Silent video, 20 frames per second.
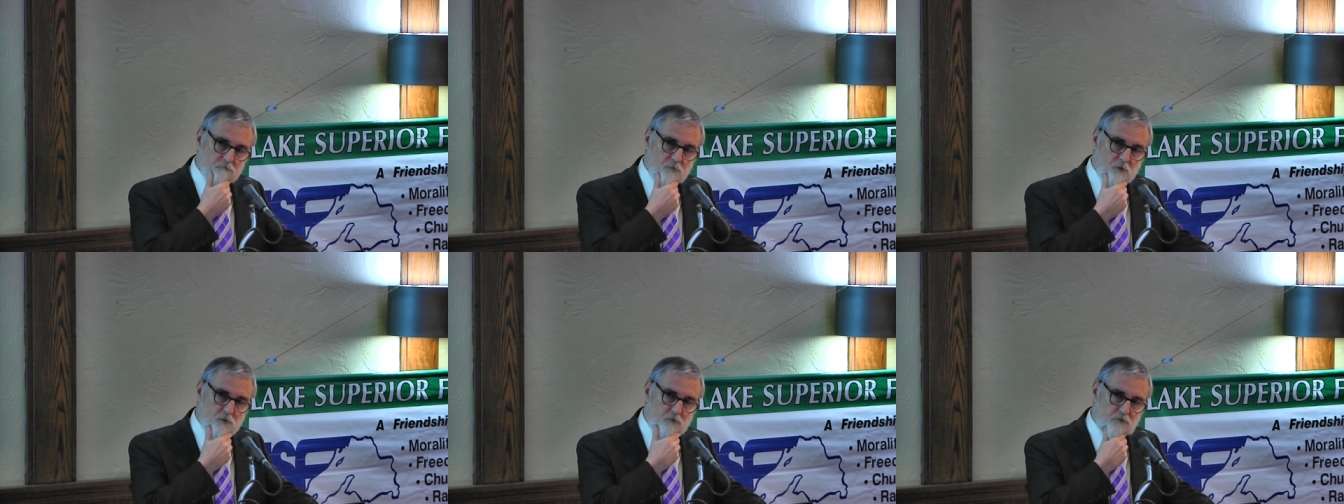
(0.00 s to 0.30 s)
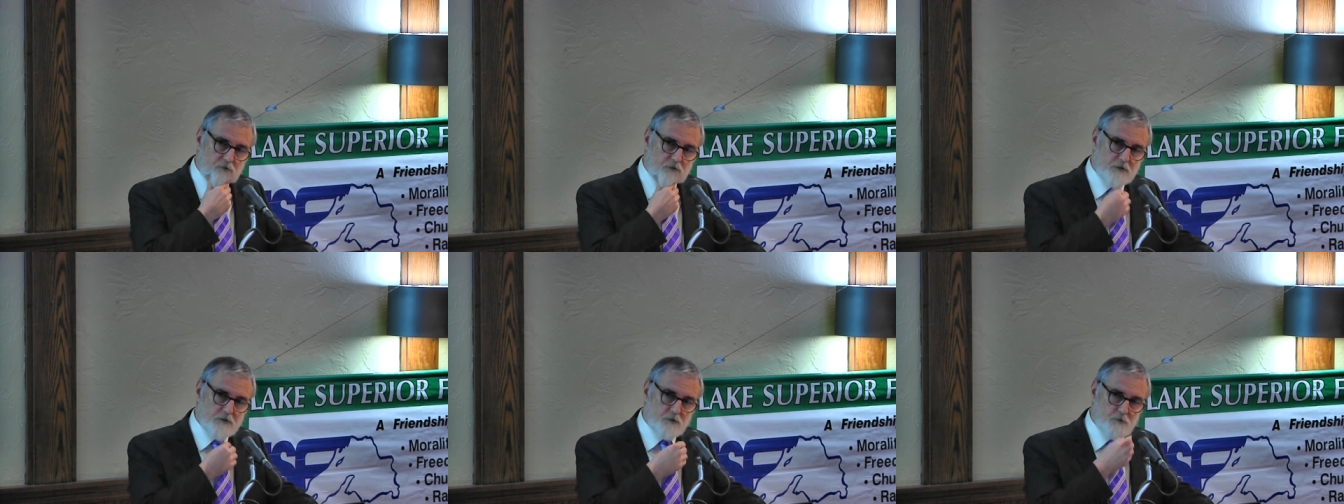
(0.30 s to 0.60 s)

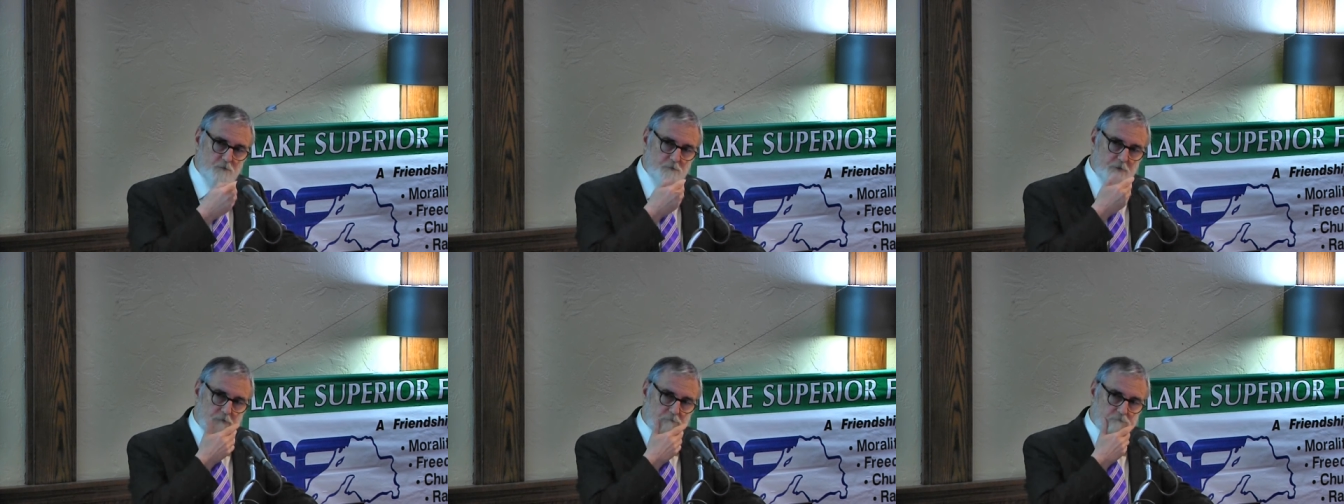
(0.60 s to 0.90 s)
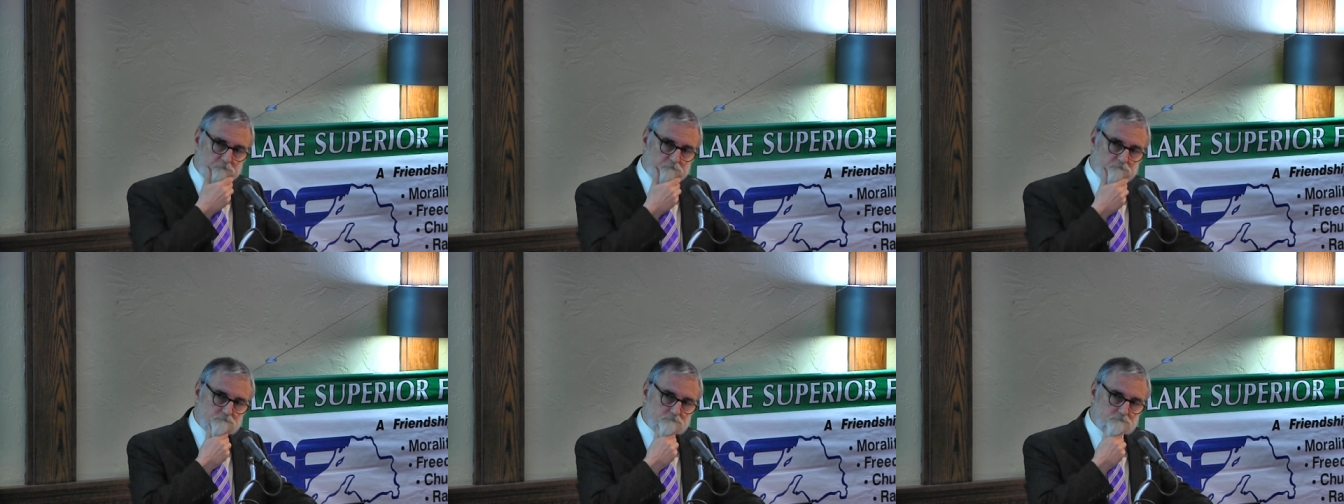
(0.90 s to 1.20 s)
mostly
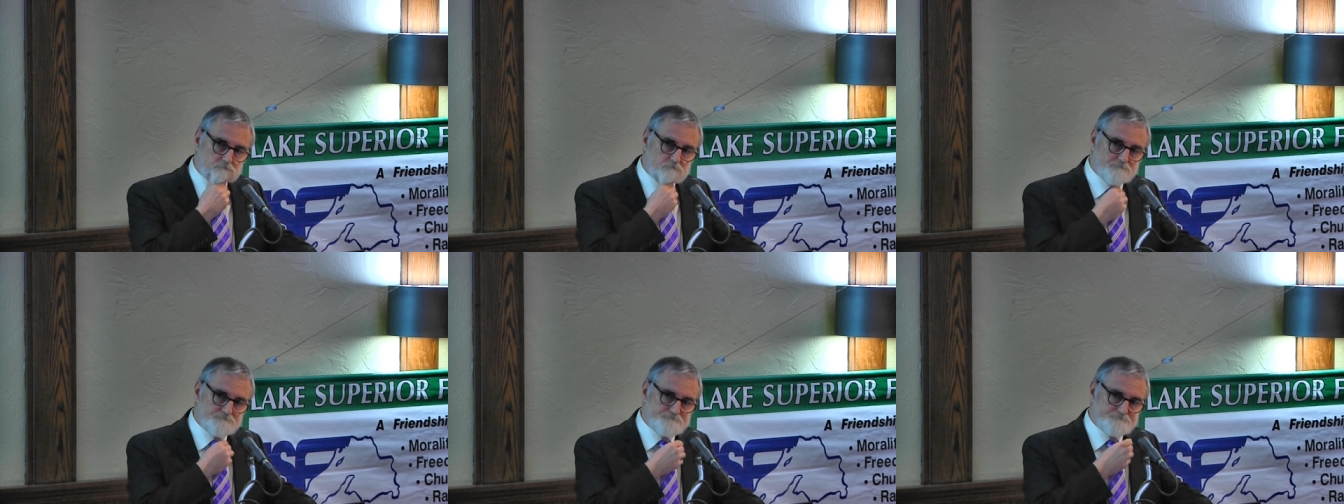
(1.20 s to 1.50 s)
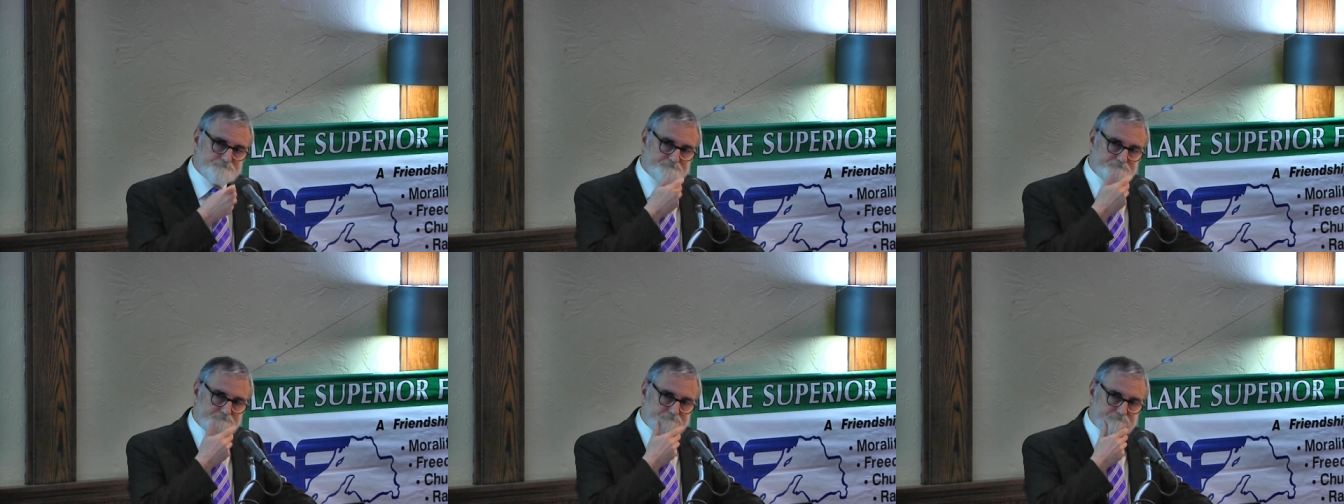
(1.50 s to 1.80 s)
aluminum.
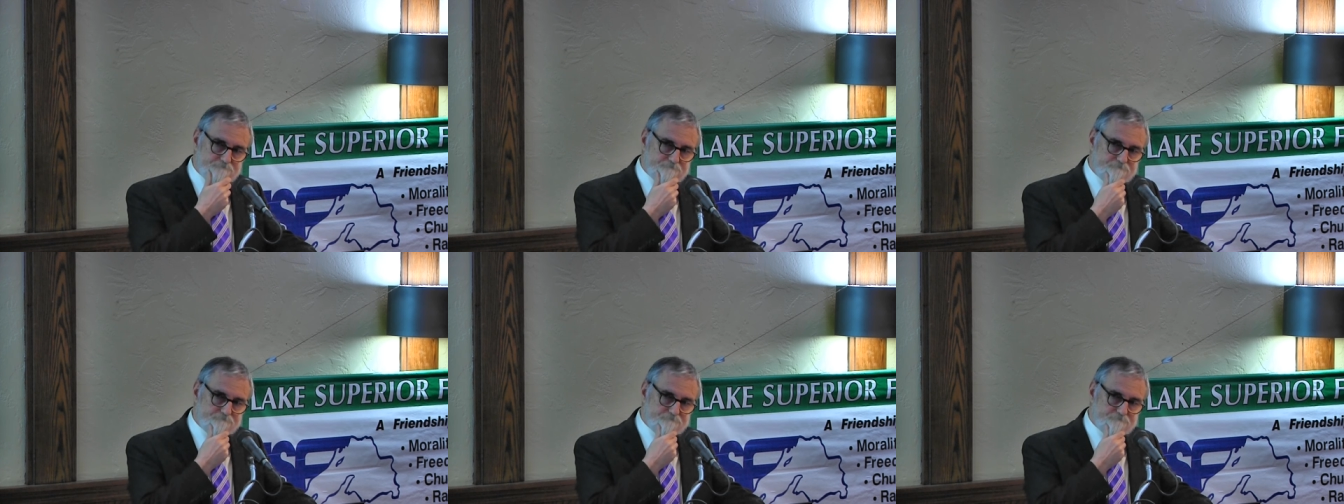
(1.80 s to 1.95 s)
Hmm.